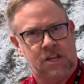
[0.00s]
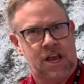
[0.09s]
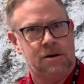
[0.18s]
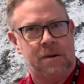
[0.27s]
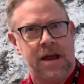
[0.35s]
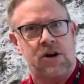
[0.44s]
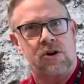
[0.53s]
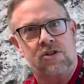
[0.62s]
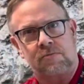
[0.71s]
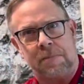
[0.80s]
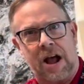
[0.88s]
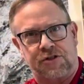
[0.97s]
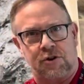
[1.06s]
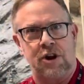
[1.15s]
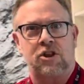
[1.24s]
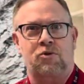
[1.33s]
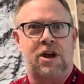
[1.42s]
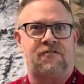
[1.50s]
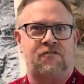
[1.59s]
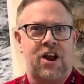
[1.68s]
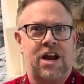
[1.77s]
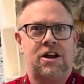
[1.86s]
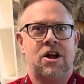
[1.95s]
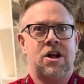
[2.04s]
10 meters, about 33 feet.